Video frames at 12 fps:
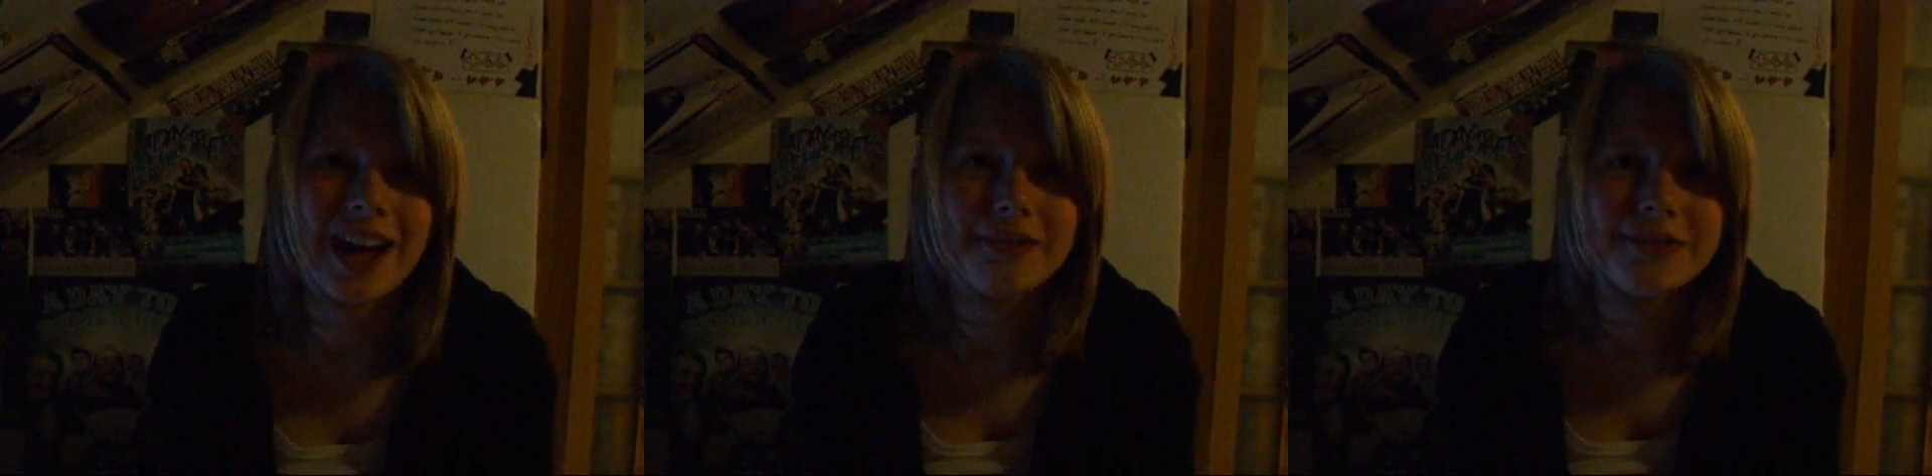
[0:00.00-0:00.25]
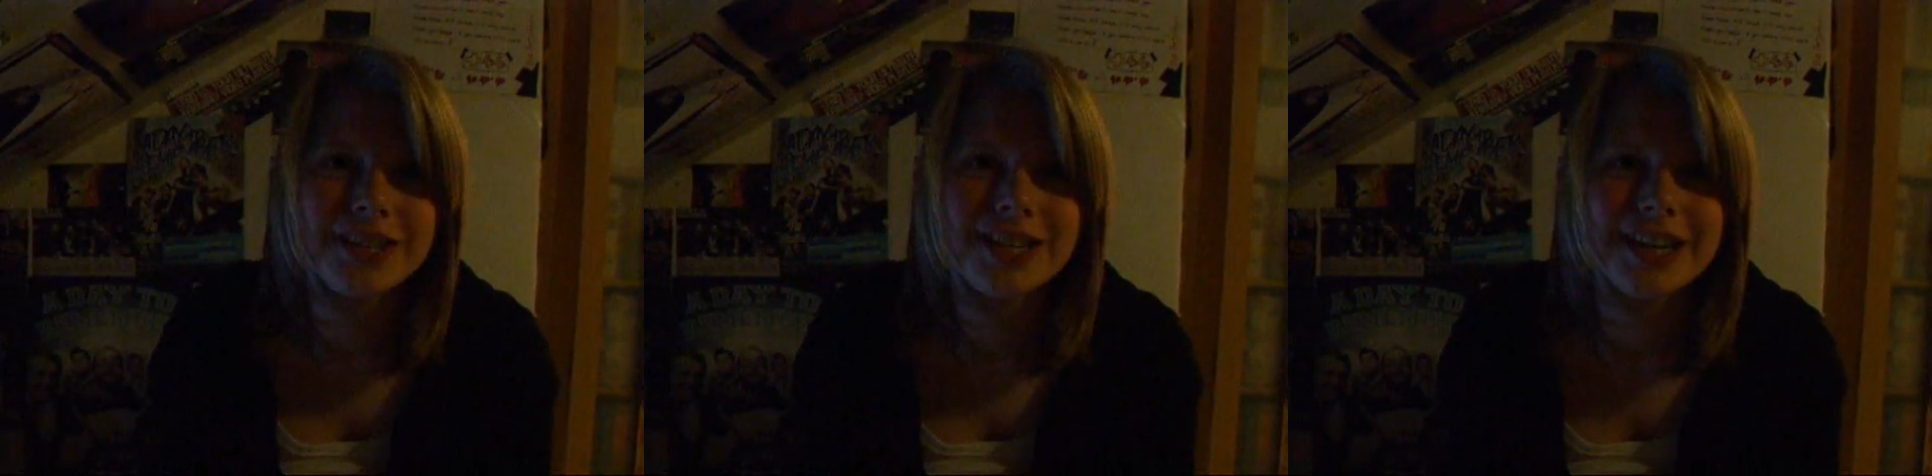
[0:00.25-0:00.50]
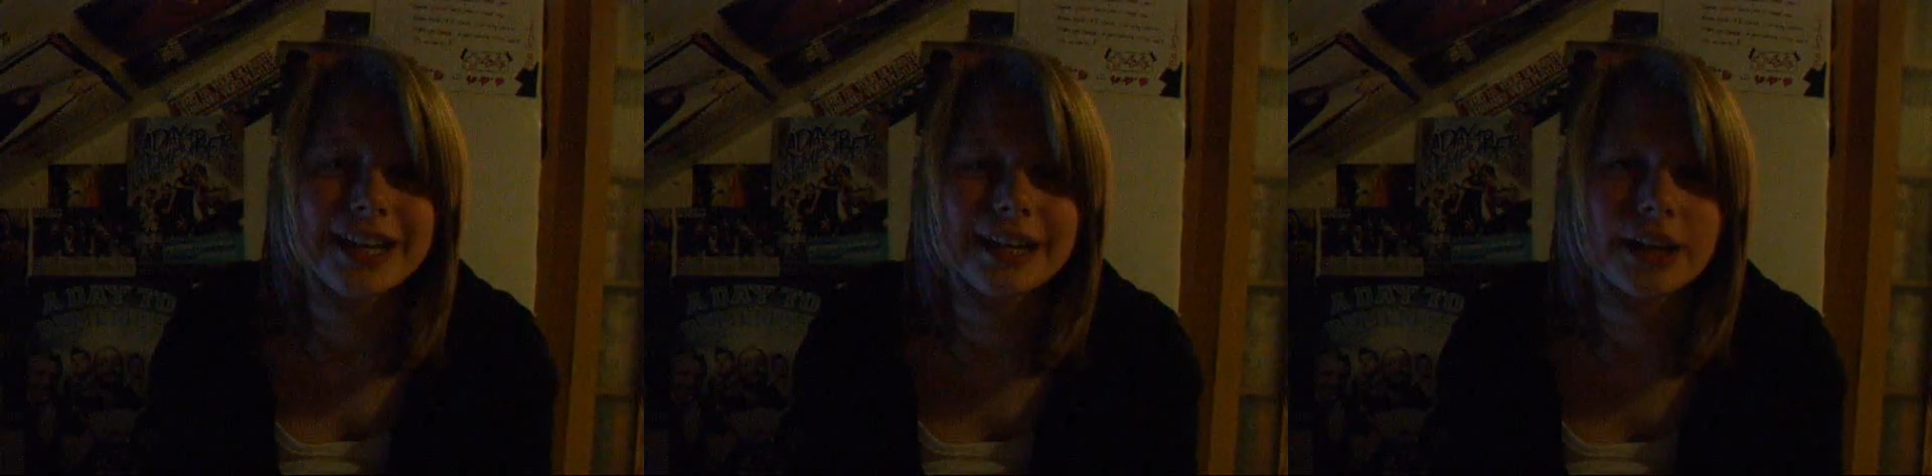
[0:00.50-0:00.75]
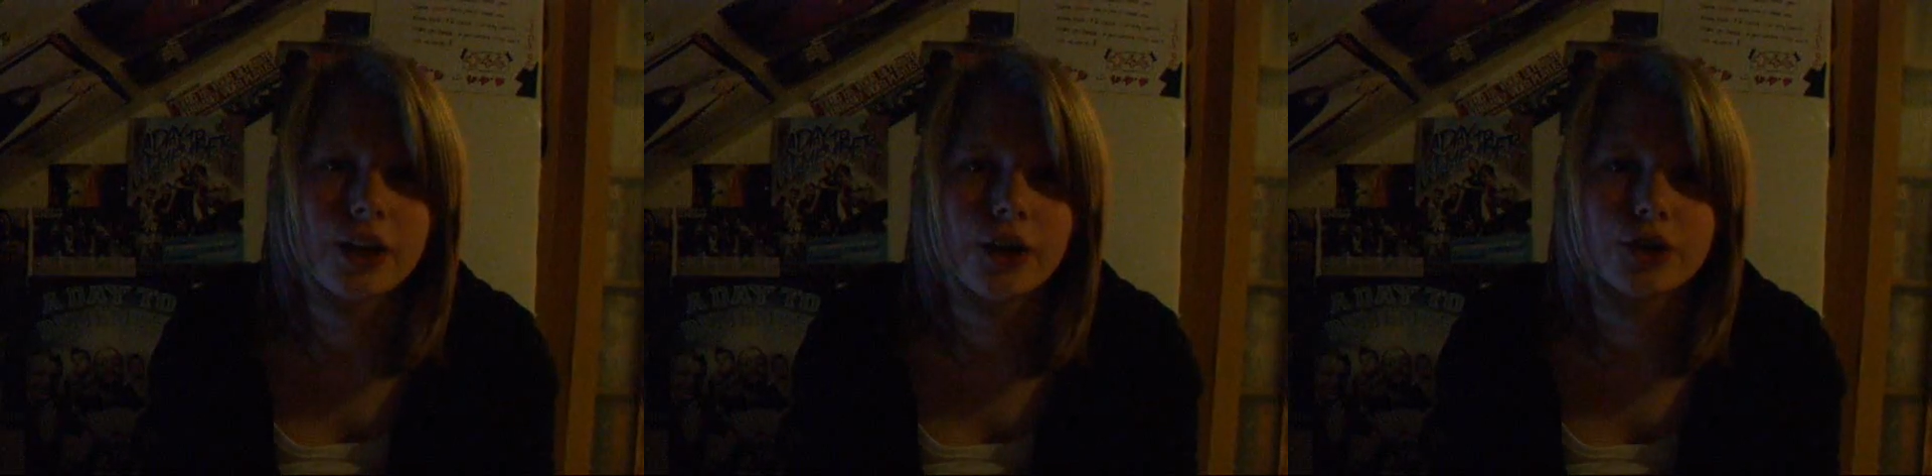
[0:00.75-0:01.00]
have in it?
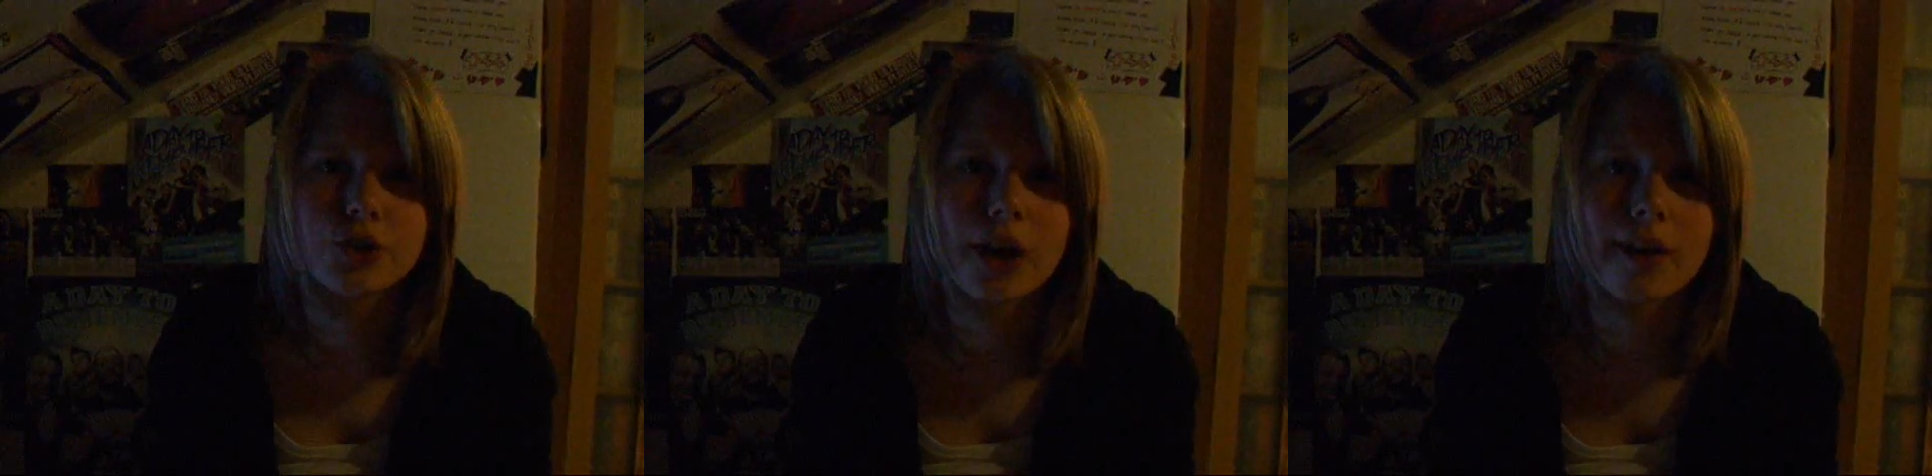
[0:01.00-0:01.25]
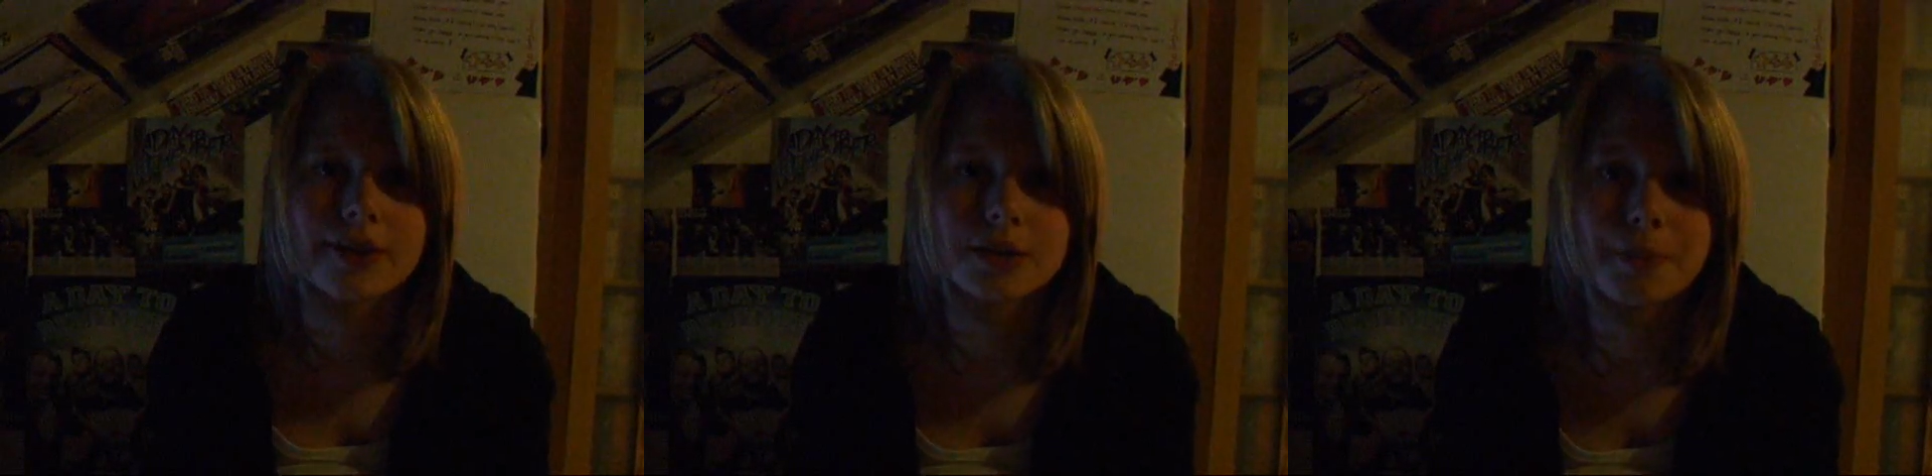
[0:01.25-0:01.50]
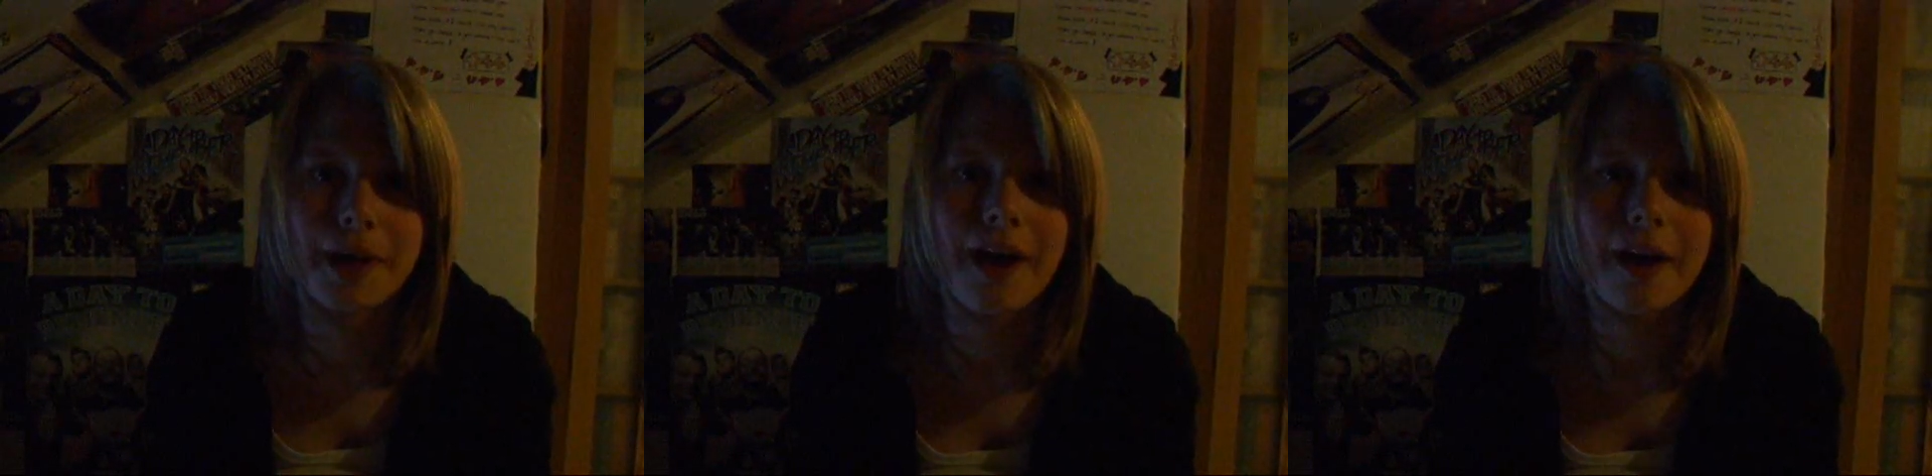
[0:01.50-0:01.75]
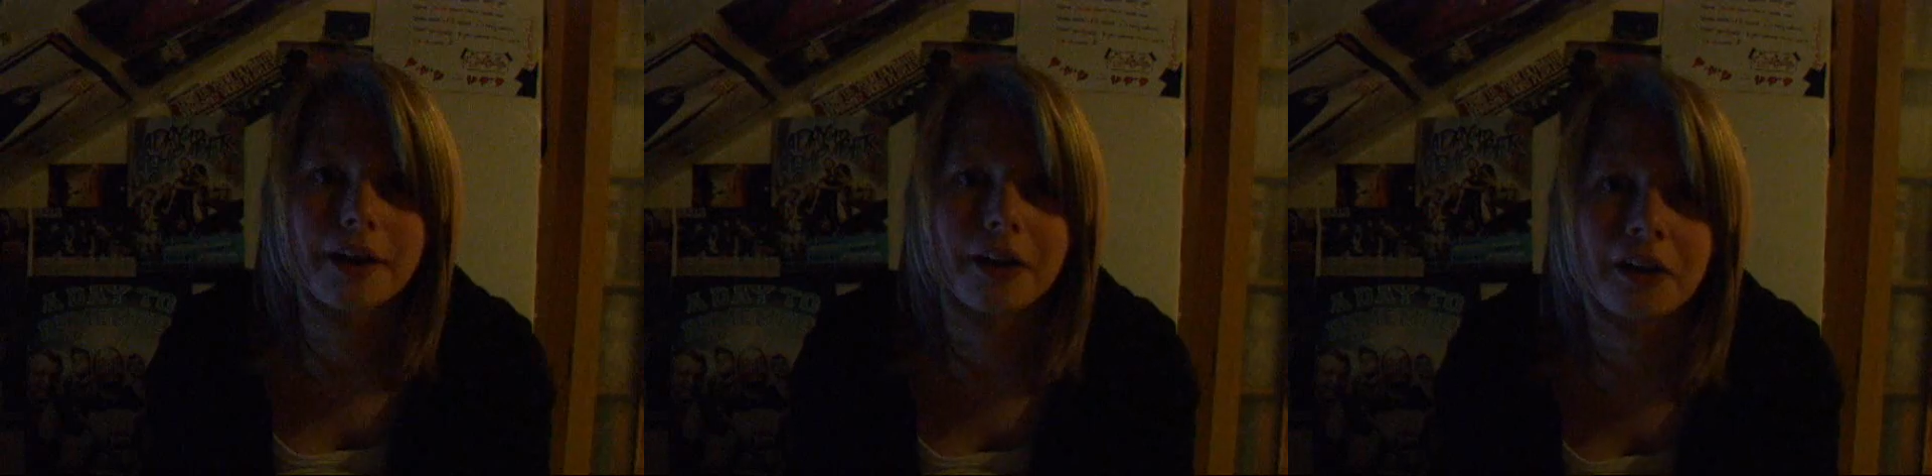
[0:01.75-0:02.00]
Travis
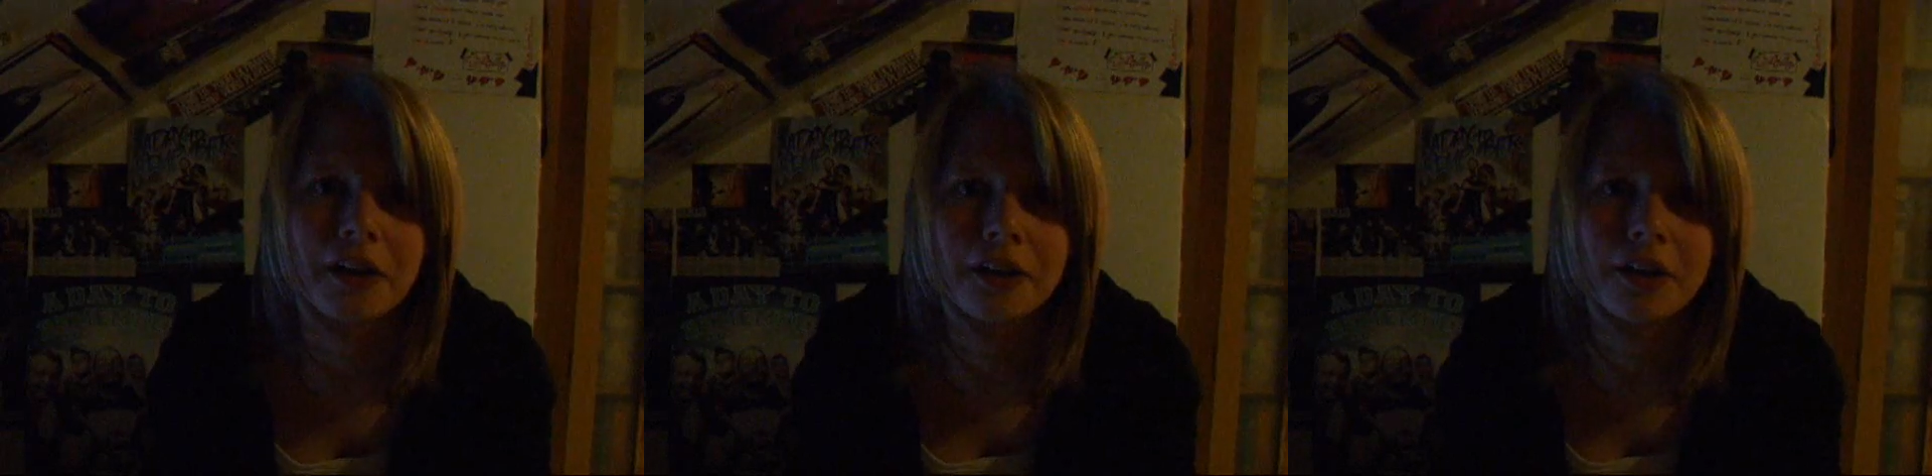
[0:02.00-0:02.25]
Barker.